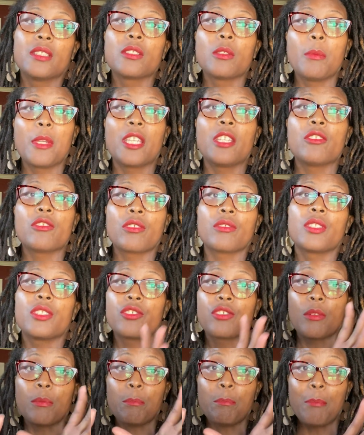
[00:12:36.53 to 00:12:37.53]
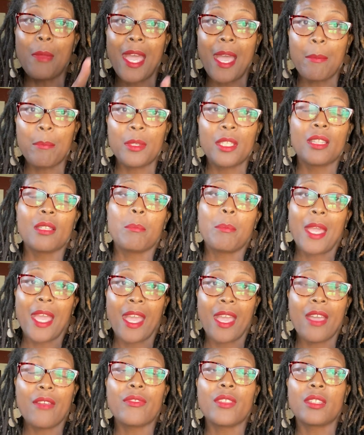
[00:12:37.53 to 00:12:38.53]
So making sure that you're mapping the
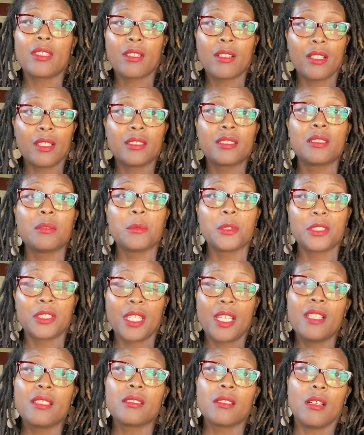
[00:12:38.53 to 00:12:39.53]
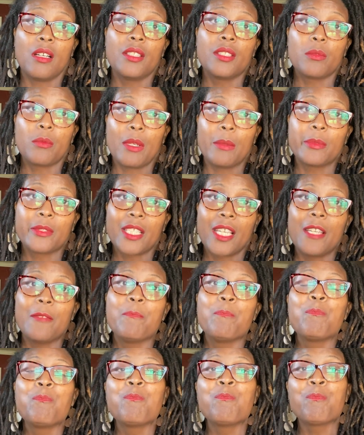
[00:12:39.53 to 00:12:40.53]
path that the customer takes on the website
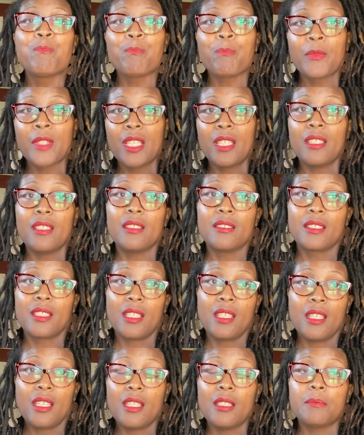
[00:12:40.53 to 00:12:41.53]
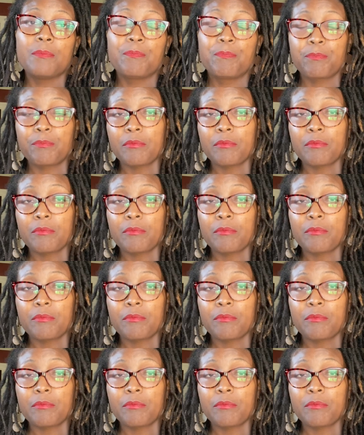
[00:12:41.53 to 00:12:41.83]
is key.